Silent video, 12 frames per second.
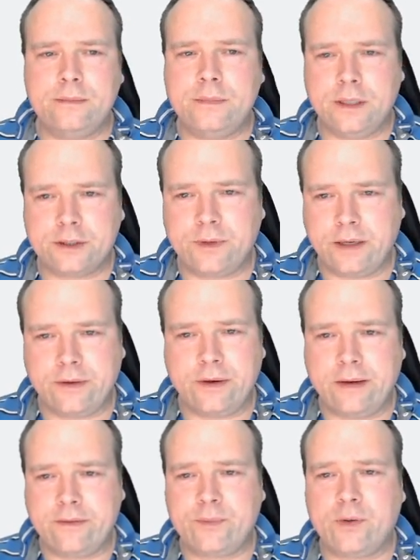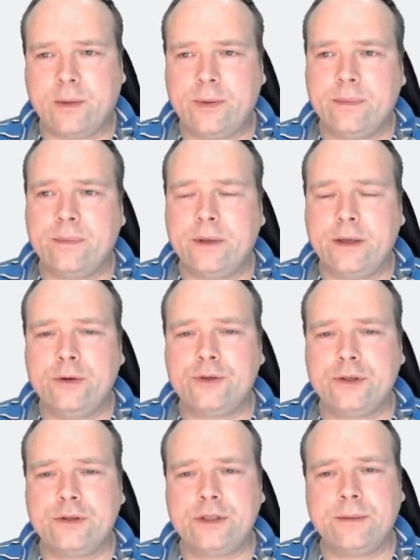just whenever you have a problem.
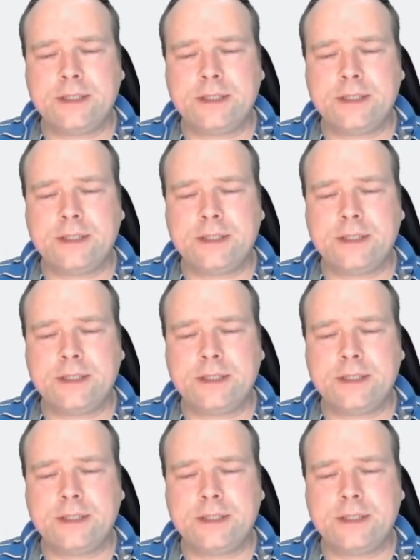It's